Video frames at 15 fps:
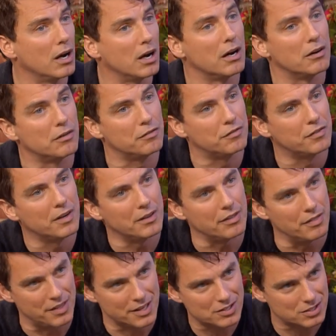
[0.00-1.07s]
of
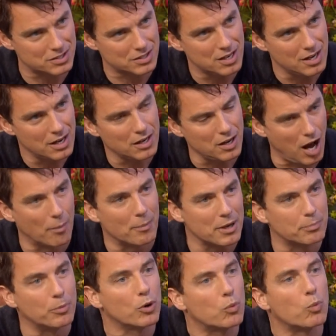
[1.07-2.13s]
this
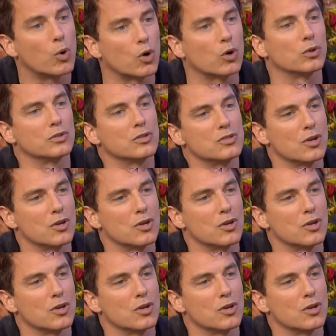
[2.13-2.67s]
comic book world.